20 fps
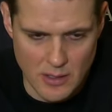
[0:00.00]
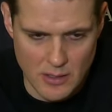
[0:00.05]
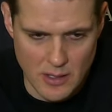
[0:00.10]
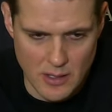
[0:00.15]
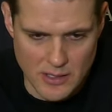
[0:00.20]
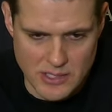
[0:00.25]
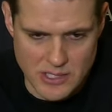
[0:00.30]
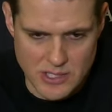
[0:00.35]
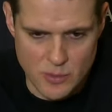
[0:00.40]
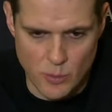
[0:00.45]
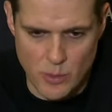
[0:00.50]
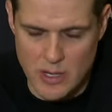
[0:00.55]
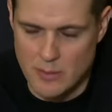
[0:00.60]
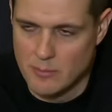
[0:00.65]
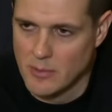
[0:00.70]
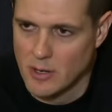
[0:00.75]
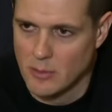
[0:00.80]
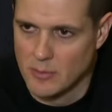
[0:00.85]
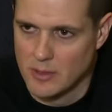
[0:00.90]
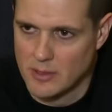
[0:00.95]
sweet
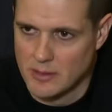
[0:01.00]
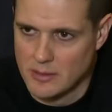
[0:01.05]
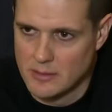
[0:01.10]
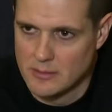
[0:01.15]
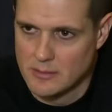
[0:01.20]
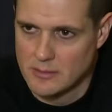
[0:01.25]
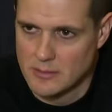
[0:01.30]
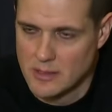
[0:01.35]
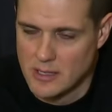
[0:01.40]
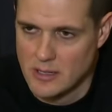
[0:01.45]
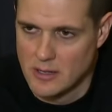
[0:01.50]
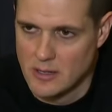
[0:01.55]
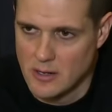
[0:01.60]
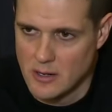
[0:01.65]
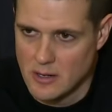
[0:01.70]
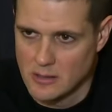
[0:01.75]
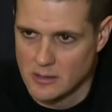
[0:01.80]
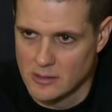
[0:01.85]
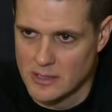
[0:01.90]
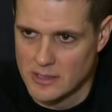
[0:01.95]
moment here
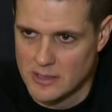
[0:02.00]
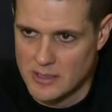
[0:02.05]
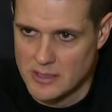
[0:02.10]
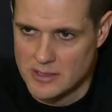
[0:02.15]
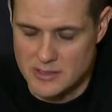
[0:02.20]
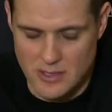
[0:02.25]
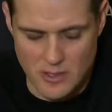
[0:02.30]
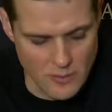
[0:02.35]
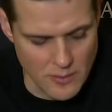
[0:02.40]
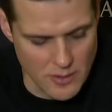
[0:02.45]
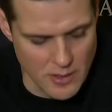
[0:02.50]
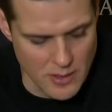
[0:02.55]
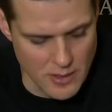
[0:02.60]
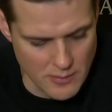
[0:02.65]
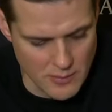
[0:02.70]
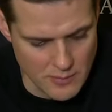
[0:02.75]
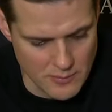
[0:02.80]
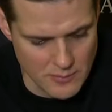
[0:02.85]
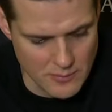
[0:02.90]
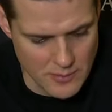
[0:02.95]
early in his
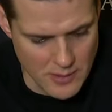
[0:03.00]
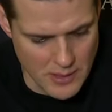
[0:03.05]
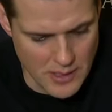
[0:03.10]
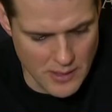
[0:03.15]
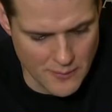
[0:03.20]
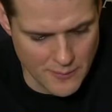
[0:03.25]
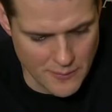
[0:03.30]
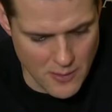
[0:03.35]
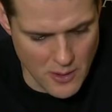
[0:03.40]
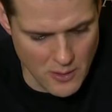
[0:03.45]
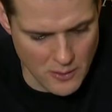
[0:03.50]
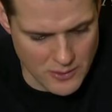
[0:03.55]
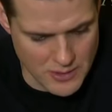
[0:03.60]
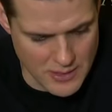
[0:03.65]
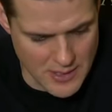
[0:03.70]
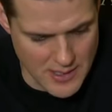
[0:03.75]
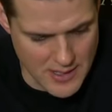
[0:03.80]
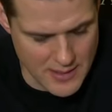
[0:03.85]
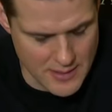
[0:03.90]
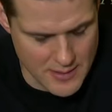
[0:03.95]
career for
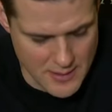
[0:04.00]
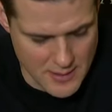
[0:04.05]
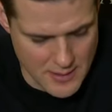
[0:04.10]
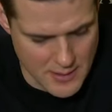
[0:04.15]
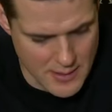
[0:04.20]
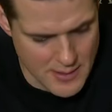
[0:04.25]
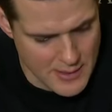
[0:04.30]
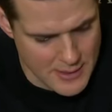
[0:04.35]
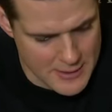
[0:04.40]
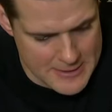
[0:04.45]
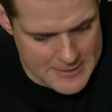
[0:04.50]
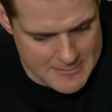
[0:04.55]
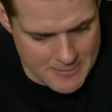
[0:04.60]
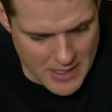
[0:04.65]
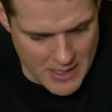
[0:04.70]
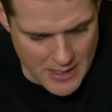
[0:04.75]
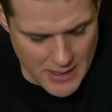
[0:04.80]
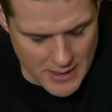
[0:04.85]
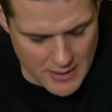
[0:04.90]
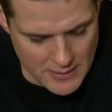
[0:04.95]
Ochai.
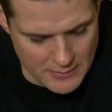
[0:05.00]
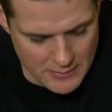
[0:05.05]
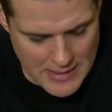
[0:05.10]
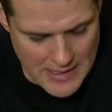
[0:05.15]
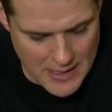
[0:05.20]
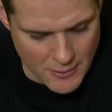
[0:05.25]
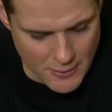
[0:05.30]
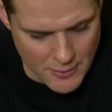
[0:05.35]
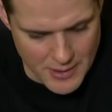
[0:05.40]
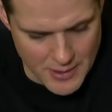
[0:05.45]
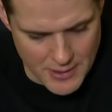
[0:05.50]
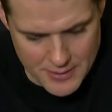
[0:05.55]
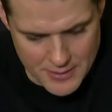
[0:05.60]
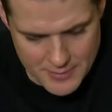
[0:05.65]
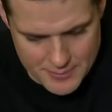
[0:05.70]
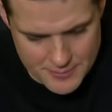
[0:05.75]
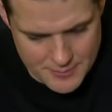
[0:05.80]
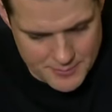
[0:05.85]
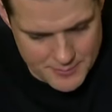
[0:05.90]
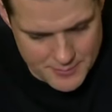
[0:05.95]
And Lowry,
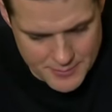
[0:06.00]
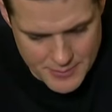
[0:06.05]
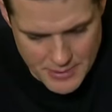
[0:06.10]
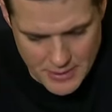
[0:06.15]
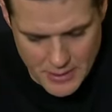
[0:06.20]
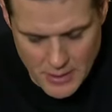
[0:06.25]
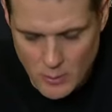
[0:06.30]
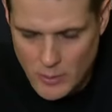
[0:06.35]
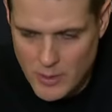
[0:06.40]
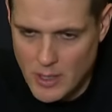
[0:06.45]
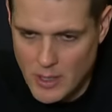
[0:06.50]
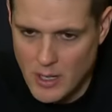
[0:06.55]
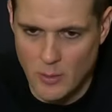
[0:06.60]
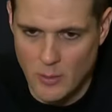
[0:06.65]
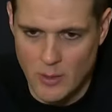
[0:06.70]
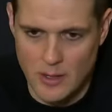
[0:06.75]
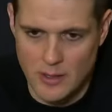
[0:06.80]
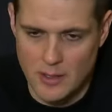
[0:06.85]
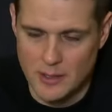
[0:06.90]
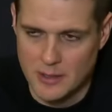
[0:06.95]
you know, we all
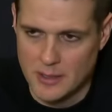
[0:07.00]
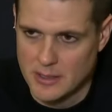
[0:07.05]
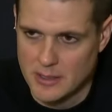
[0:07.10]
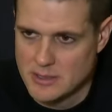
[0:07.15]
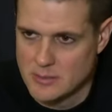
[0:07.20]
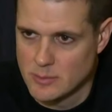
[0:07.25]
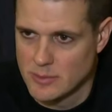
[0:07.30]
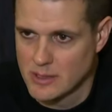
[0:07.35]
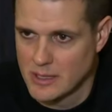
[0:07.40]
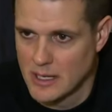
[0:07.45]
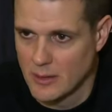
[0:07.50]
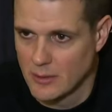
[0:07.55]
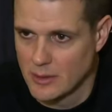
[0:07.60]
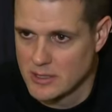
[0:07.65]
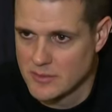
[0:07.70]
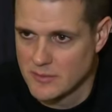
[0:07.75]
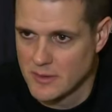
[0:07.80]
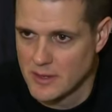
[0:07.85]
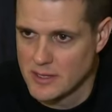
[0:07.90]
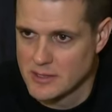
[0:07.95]
wear hoodies with
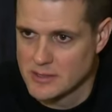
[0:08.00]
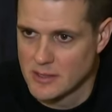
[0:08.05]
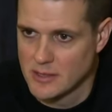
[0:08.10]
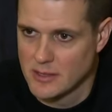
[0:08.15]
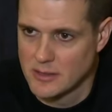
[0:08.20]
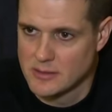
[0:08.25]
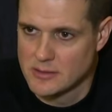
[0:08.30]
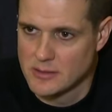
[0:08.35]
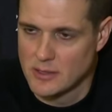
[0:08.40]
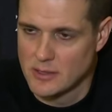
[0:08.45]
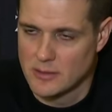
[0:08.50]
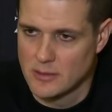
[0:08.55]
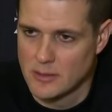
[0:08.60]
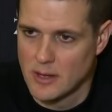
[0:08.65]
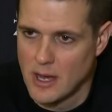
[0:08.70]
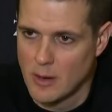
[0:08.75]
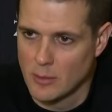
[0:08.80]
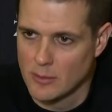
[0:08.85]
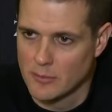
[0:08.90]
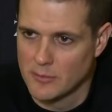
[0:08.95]
Lowry's face on it, so you know
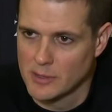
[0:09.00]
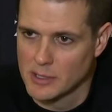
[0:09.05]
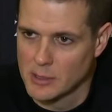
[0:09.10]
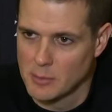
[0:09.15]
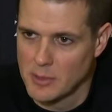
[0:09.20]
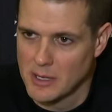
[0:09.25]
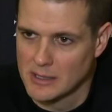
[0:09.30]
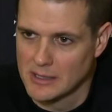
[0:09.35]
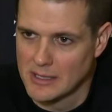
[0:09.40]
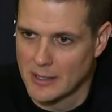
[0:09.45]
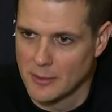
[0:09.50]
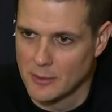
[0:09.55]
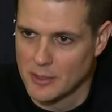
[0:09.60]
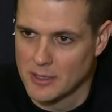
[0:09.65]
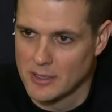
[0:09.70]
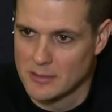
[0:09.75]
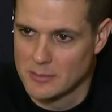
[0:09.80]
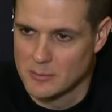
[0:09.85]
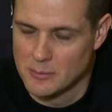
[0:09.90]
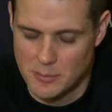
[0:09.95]
how we feel about Lowry.
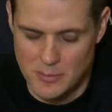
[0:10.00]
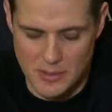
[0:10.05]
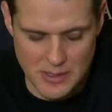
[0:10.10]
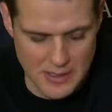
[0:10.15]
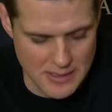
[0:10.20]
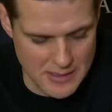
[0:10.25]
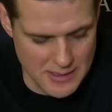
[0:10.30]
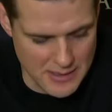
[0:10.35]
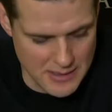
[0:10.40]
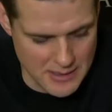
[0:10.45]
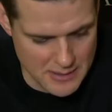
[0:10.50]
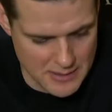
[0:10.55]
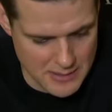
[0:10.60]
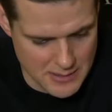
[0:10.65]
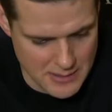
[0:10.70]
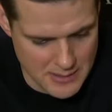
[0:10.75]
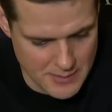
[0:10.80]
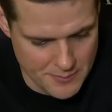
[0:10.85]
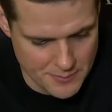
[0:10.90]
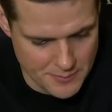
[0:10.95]

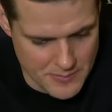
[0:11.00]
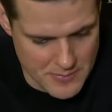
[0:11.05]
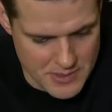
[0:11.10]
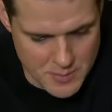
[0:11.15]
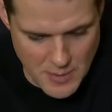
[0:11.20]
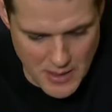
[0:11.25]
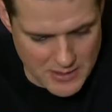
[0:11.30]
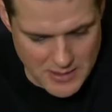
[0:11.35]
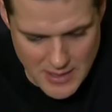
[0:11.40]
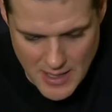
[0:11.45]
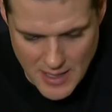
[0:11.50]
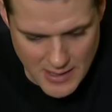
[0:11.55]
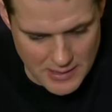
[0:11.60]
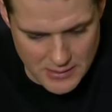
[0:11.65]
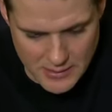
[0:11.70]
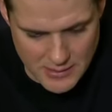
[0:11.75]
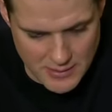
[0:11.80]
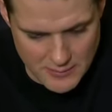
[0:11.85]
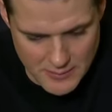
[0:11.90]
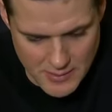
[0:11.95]

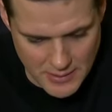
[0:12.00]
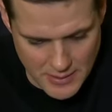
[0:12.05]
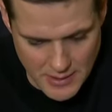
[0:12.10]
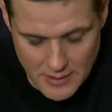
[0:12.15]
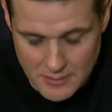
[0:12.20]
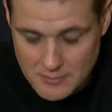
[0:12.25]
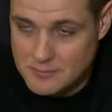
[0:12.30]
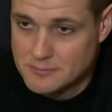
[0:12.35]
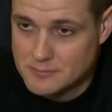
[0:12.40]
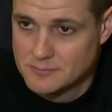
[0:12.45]
Spectacular again.